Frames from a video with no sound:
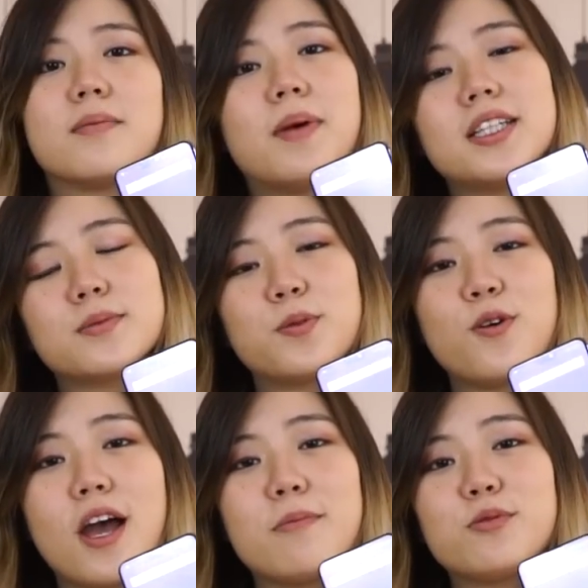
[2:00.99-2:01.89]
The Max
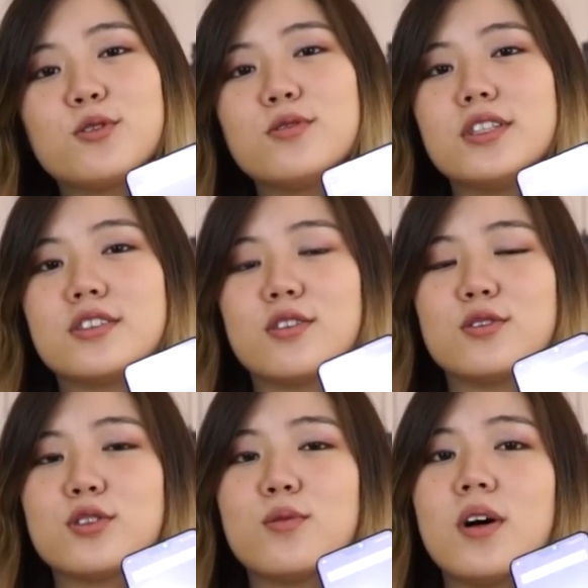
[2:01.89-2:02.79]
Pro M2 is
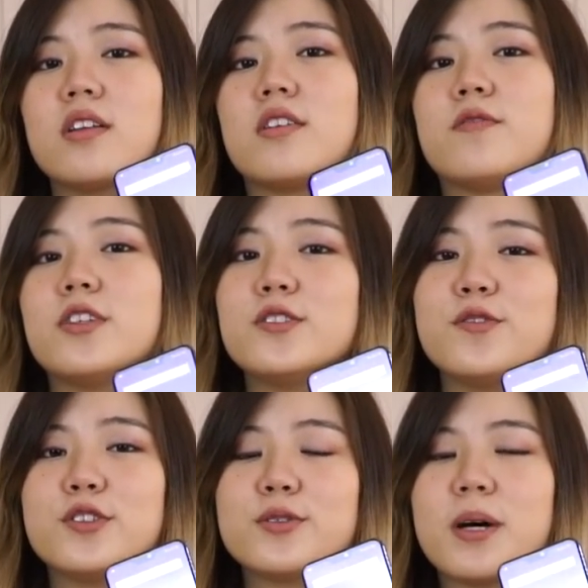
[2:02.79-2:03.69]
also one of the
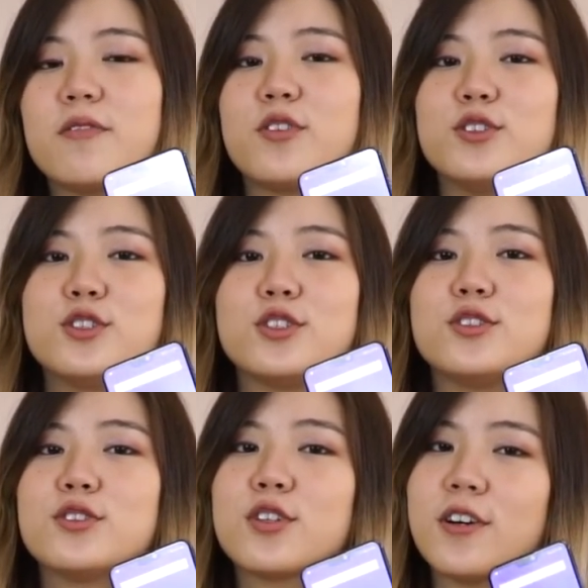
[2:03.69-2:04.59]
first few smartphones to
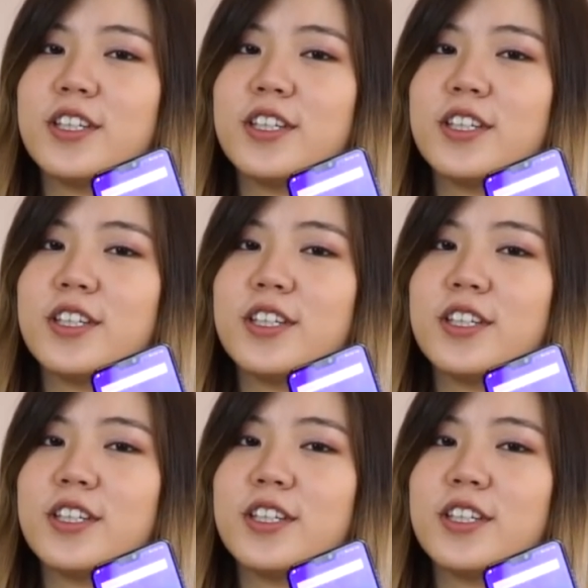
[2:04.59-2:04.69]
use